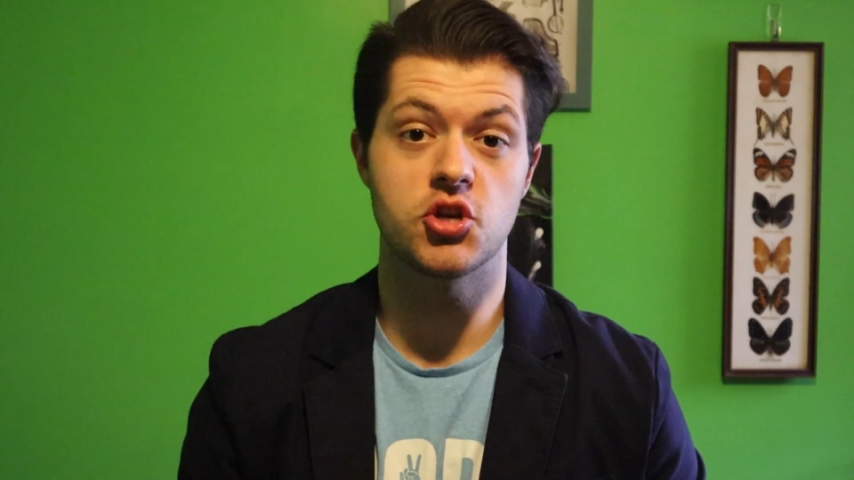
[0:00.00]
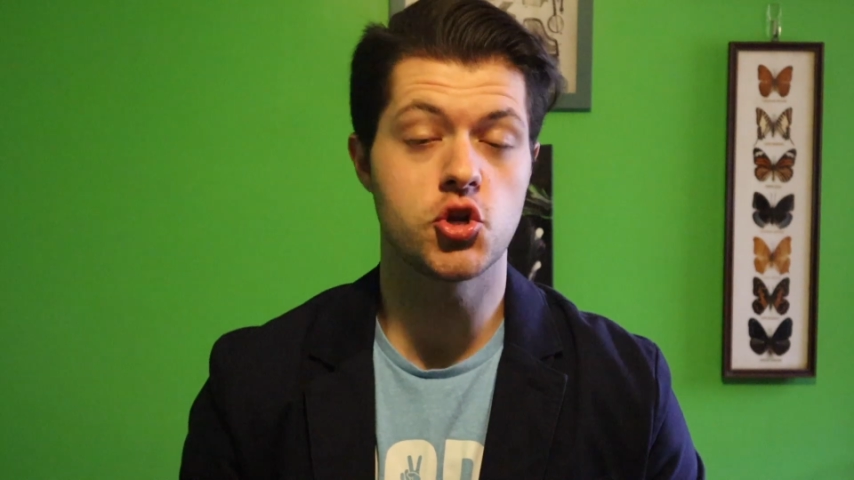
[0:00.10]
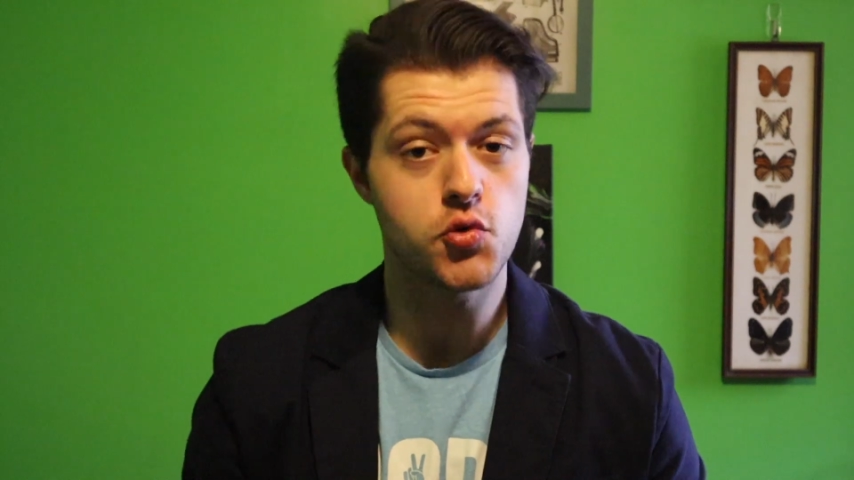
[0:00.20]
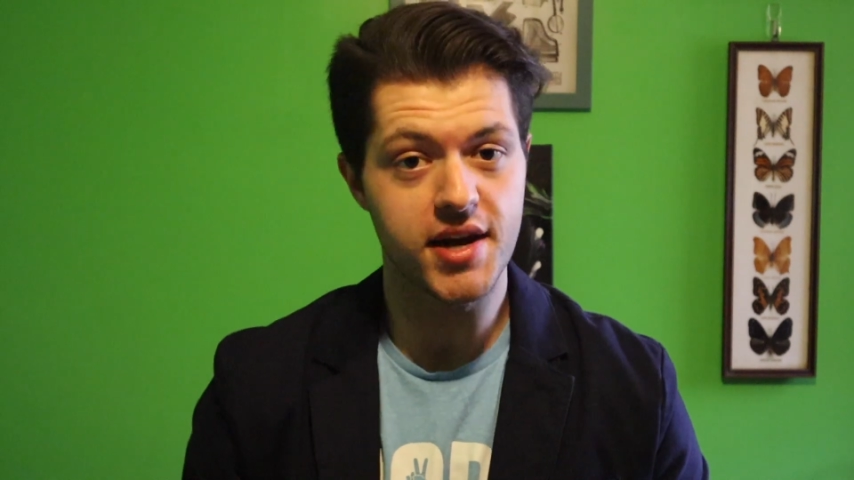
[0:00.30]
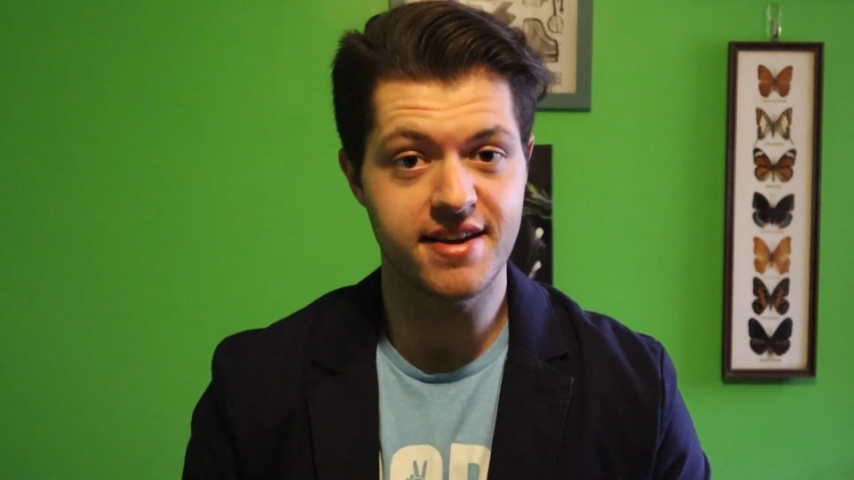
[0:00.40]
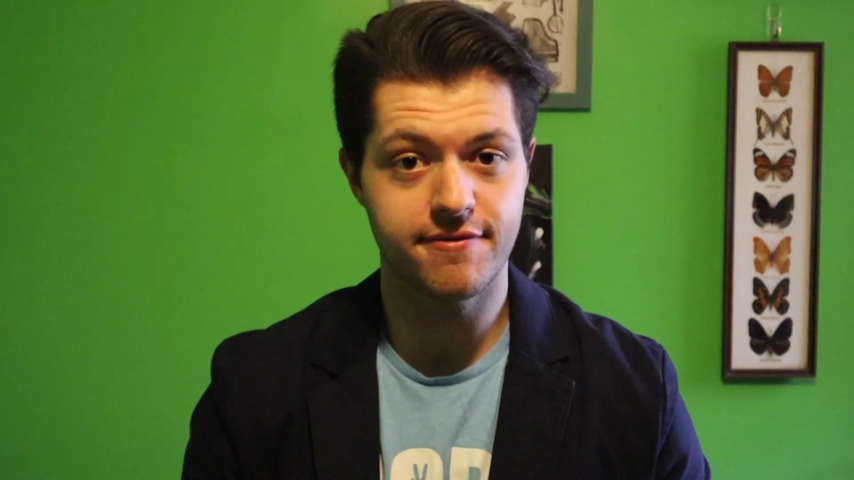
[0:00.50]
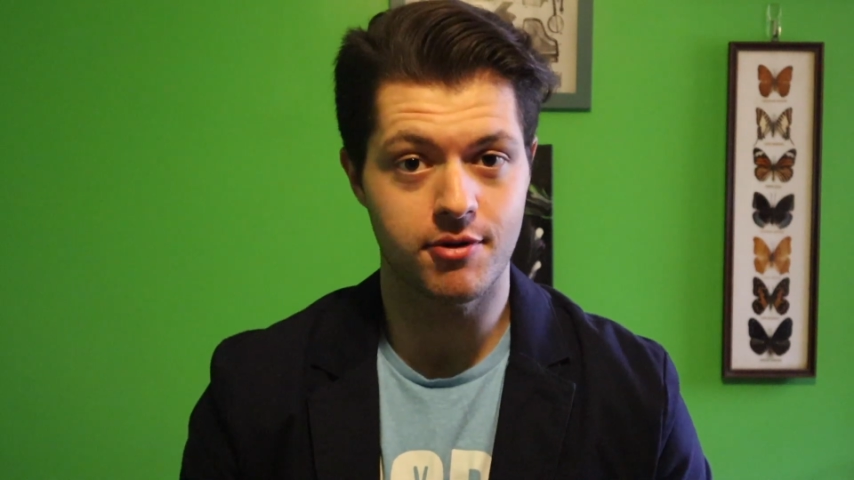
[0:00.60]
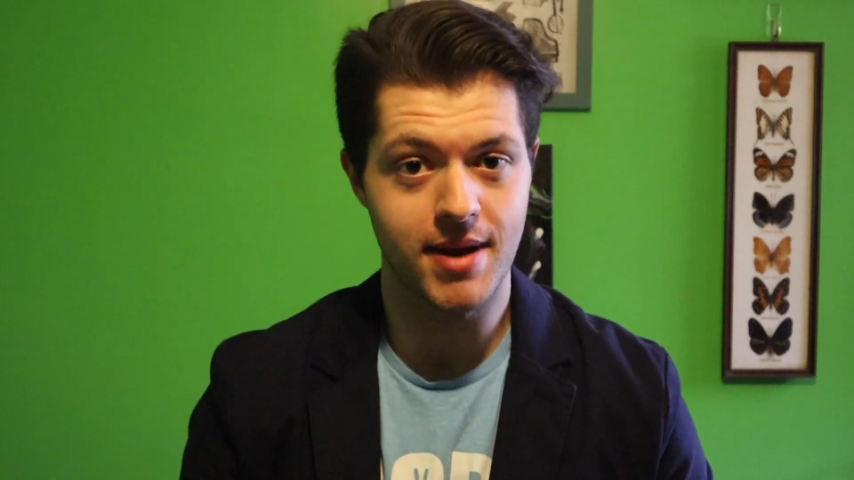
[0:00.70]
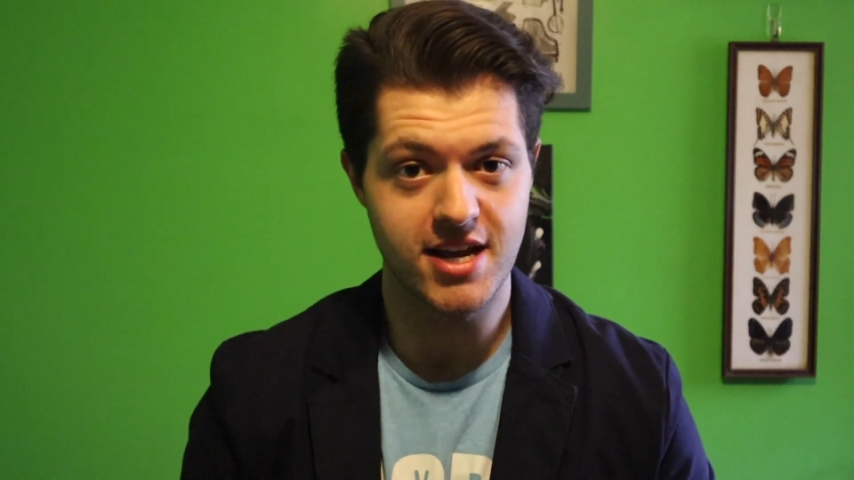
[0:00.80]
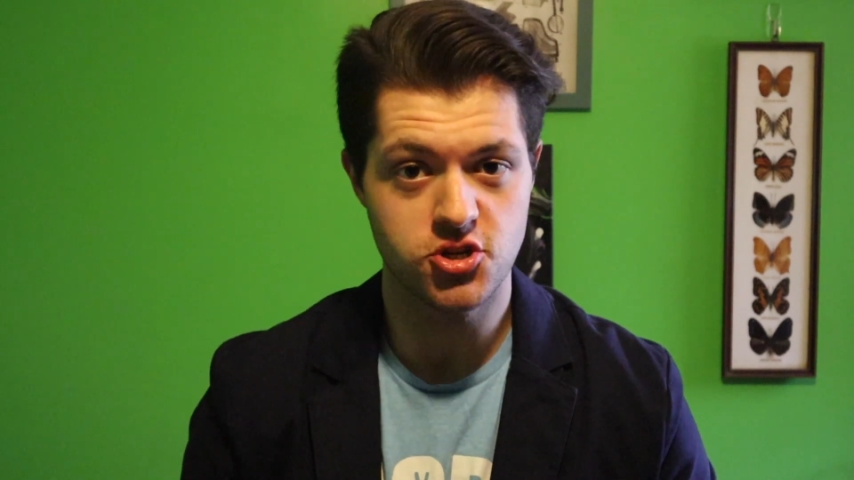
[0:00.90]
new
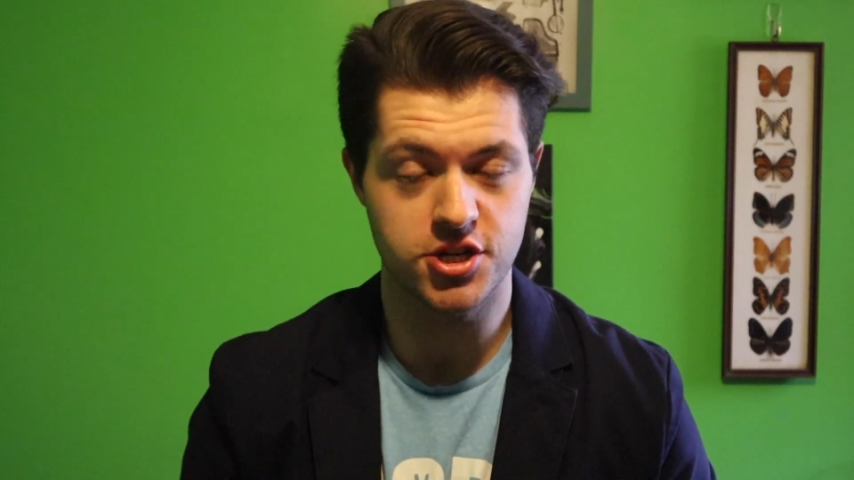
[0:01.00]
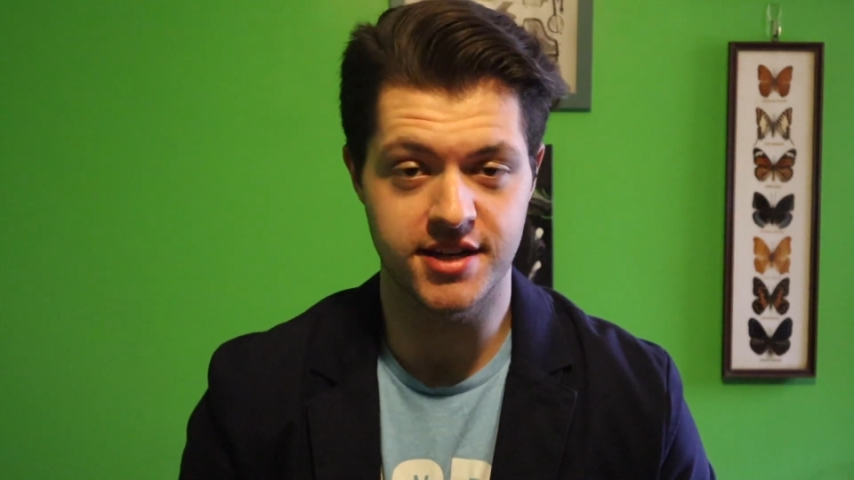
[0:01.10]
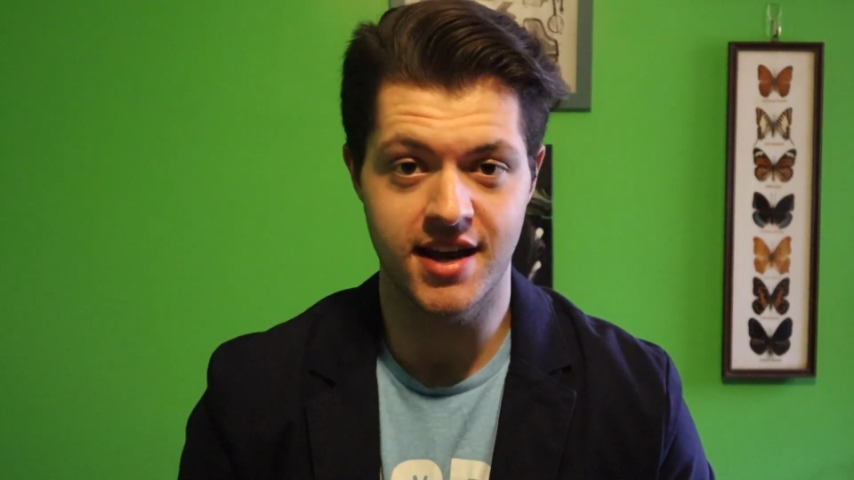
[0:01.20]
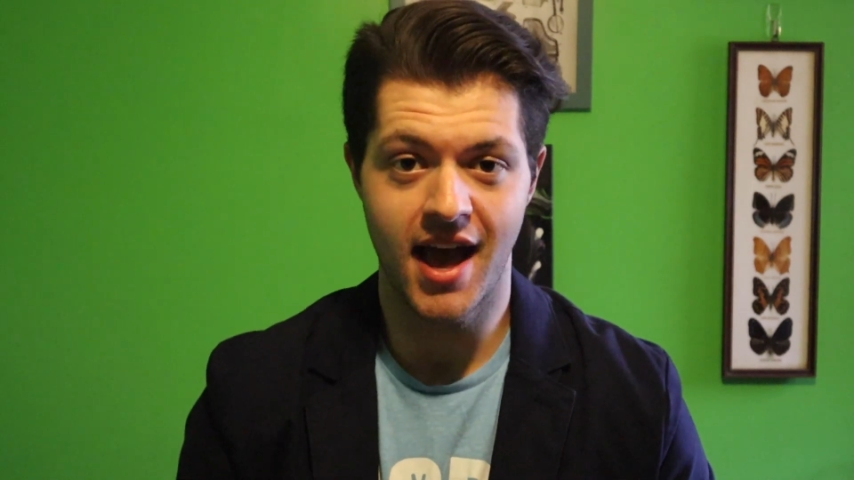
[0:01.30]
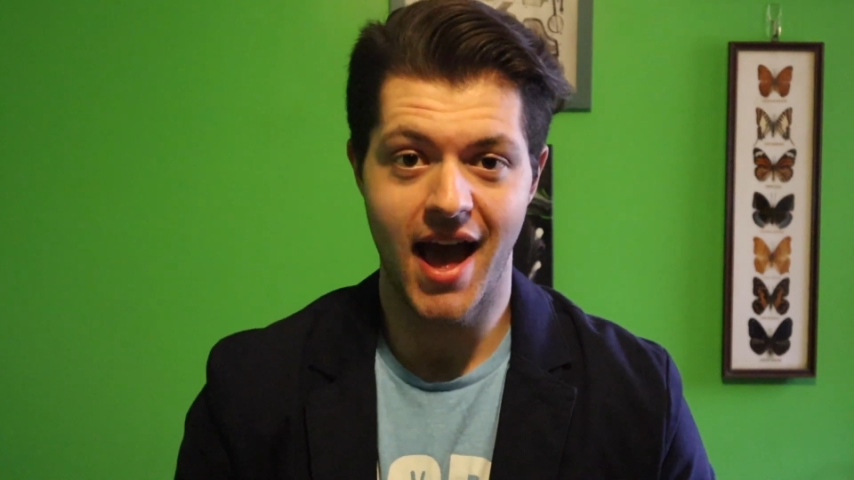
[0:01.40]
information